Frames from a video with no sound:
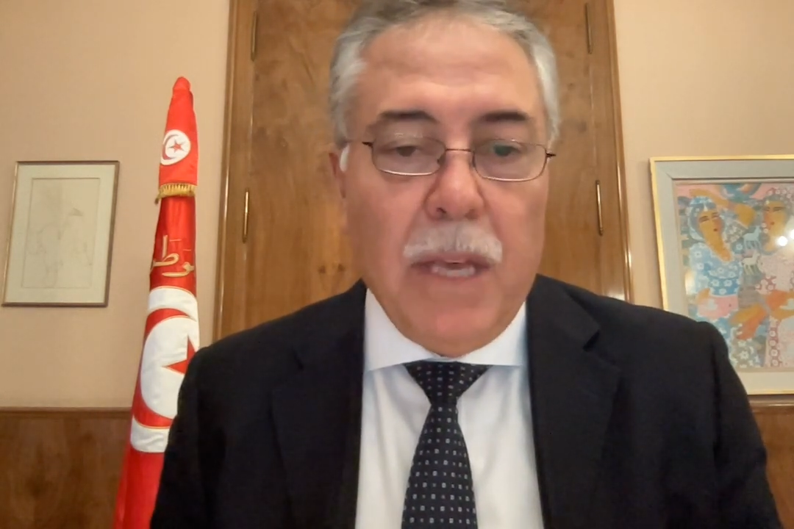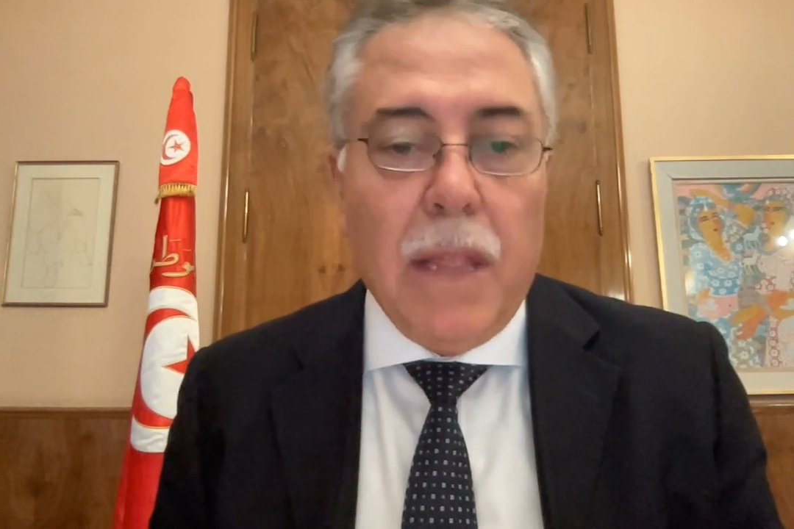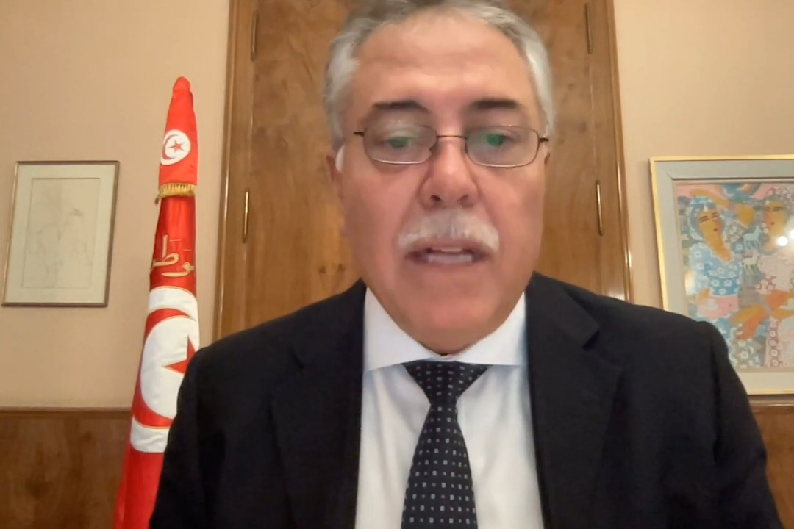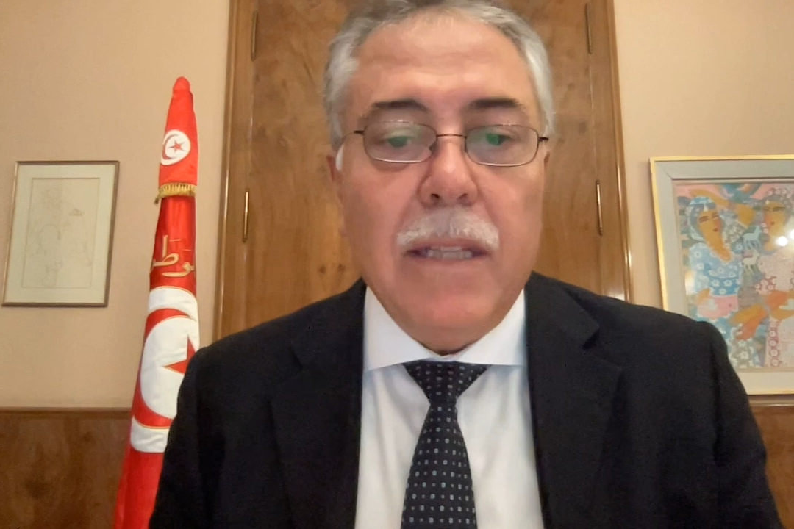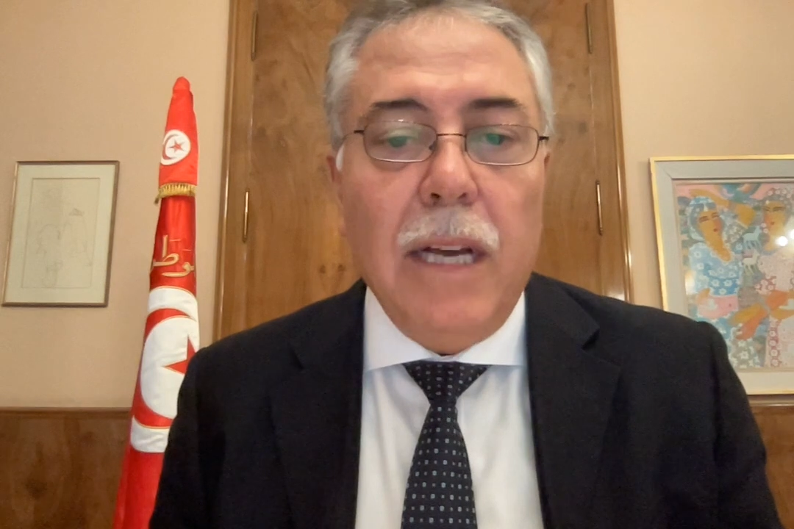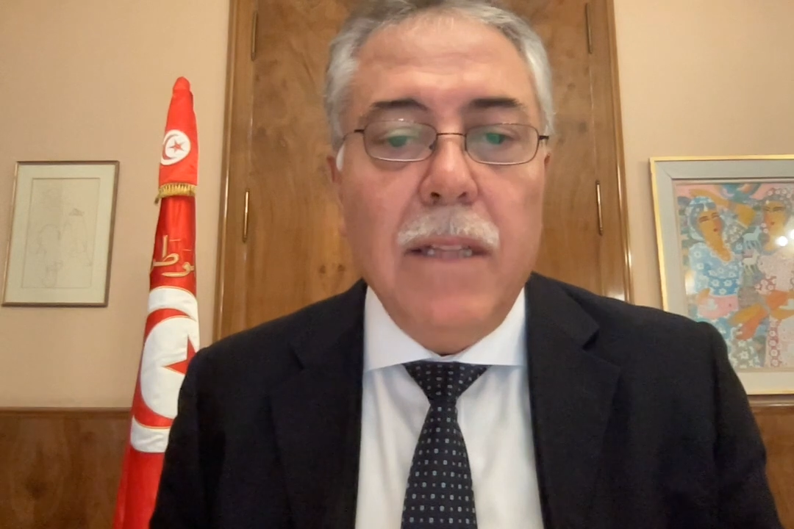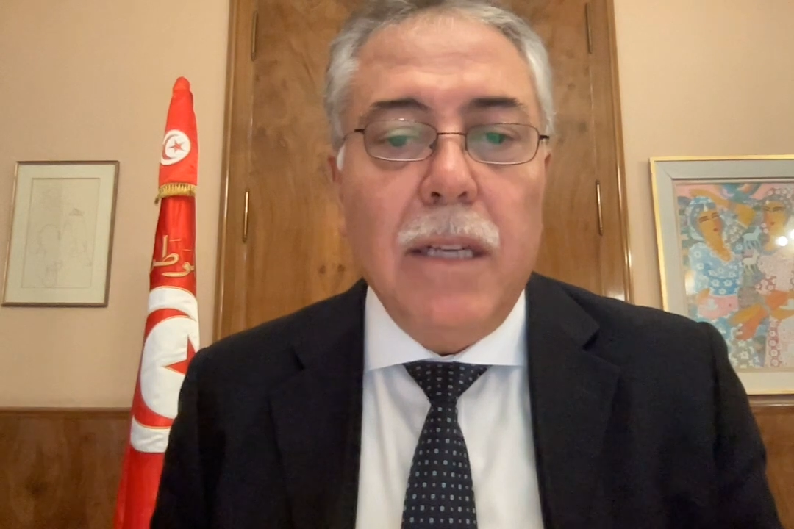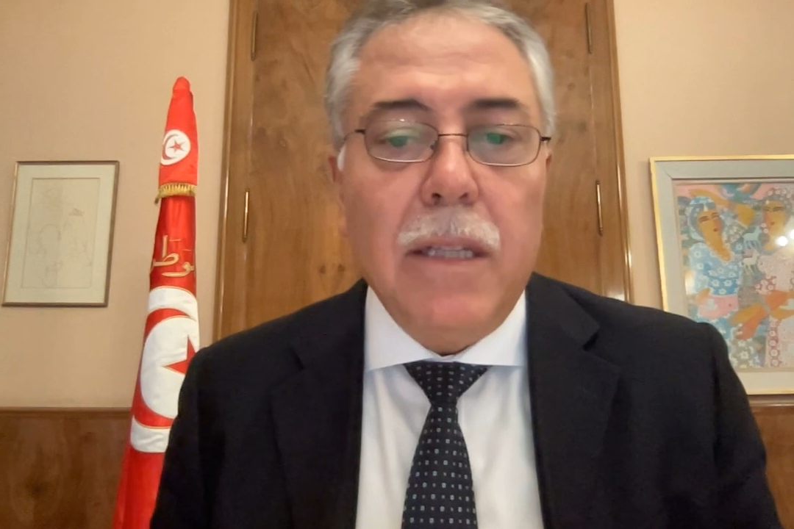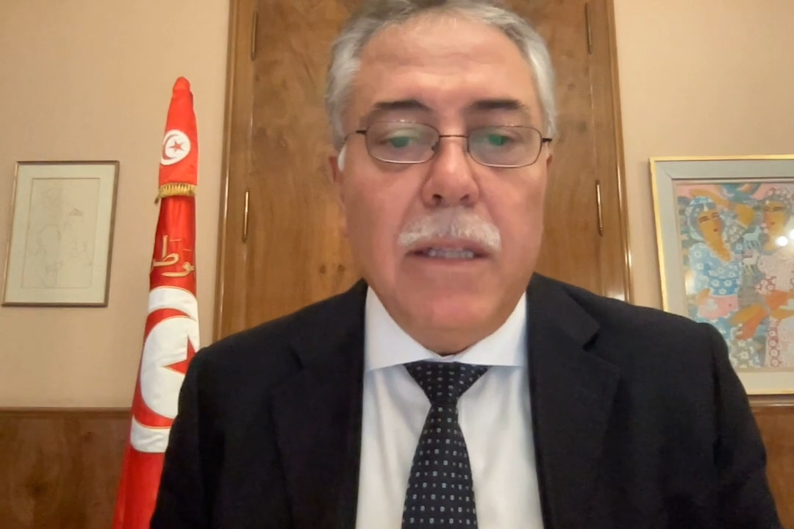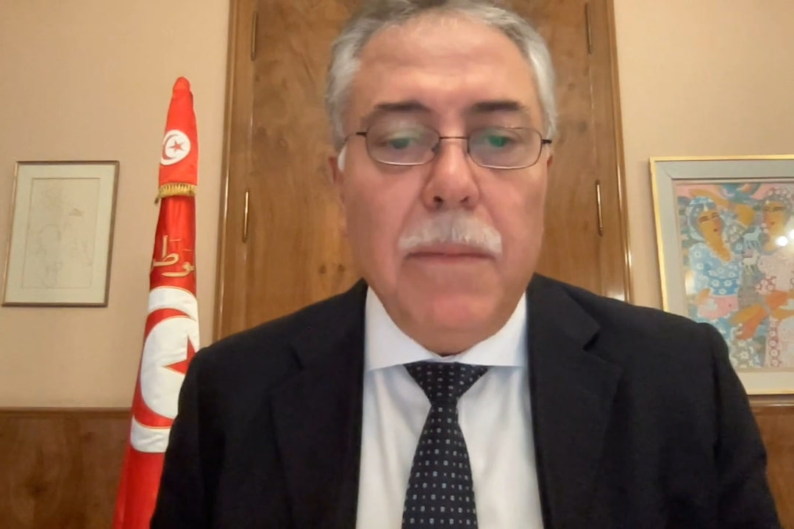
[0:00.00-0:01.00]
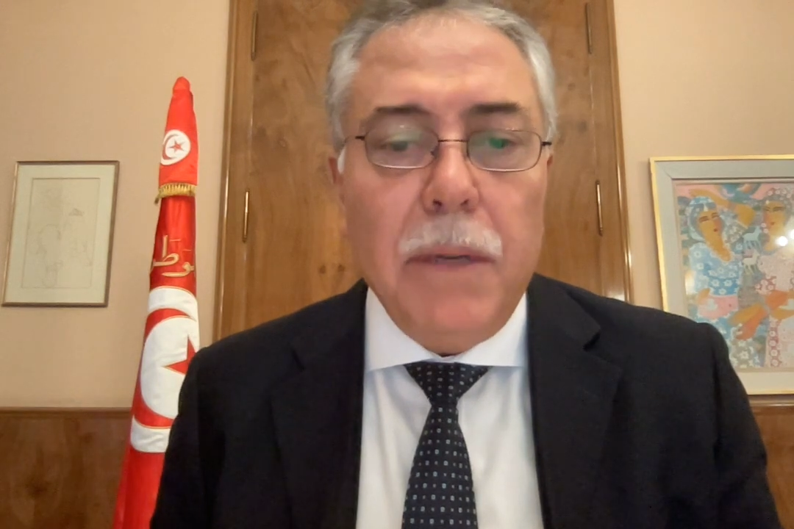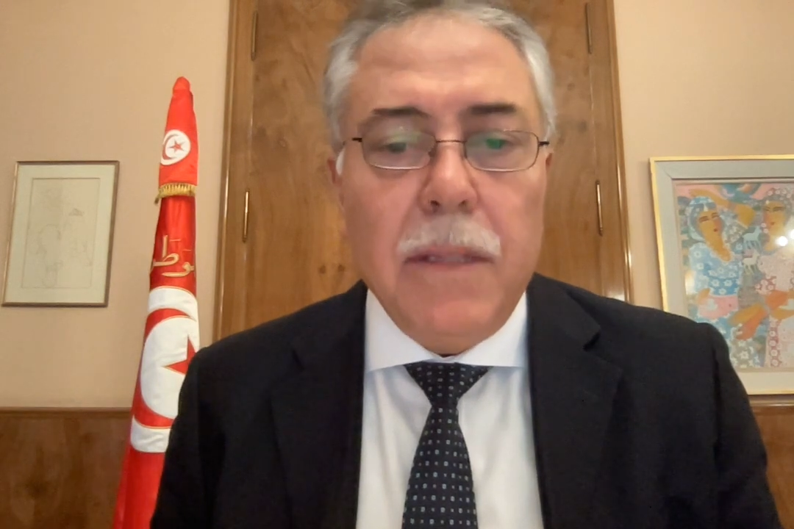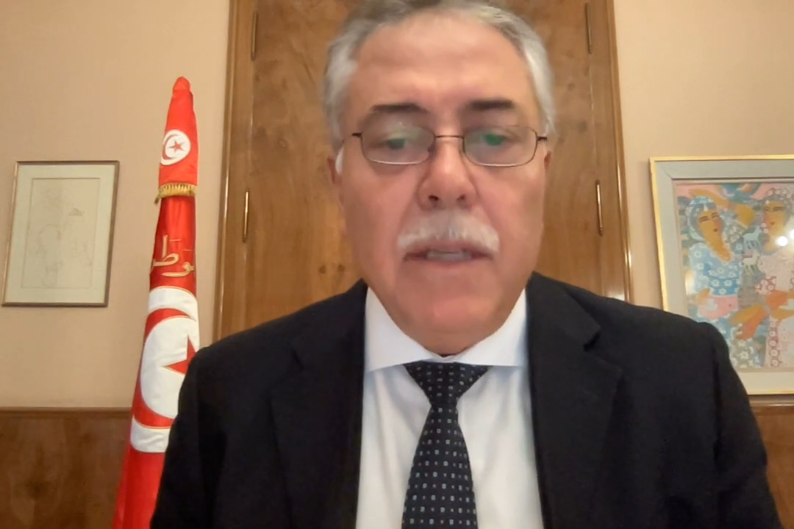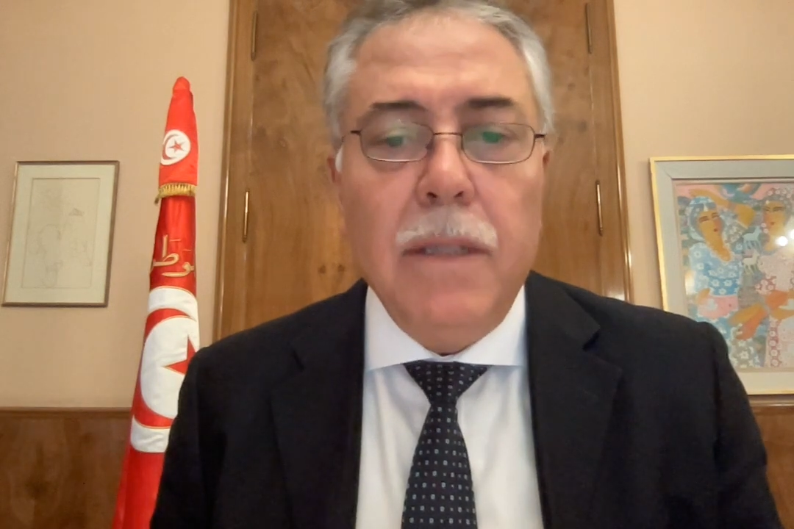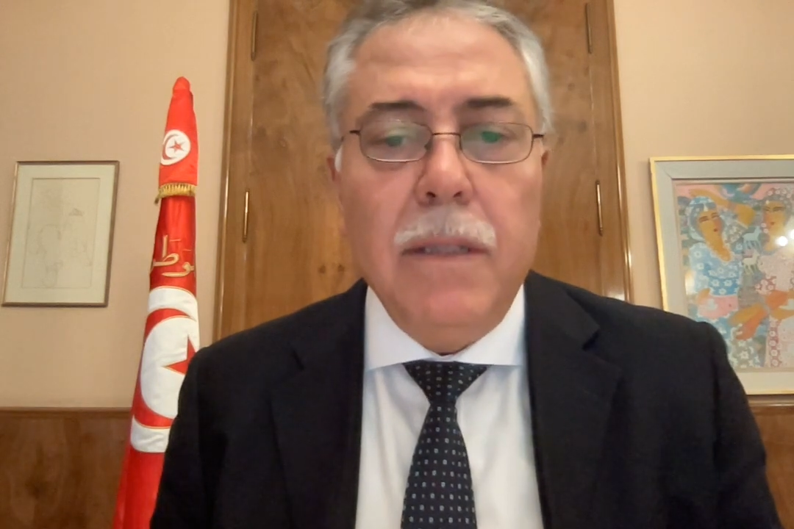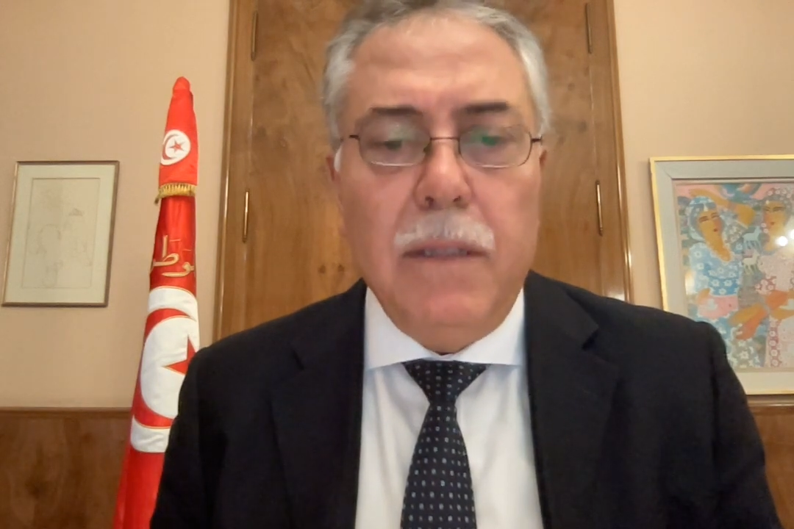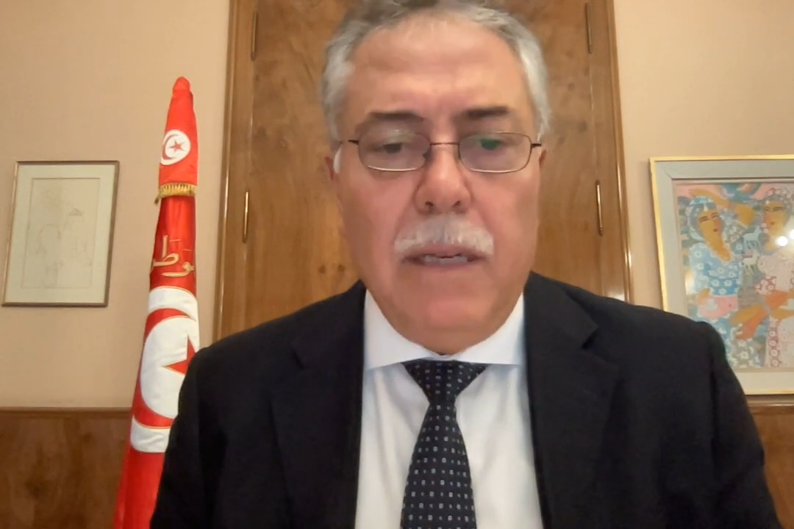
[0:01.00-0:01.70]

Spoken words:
that interdependent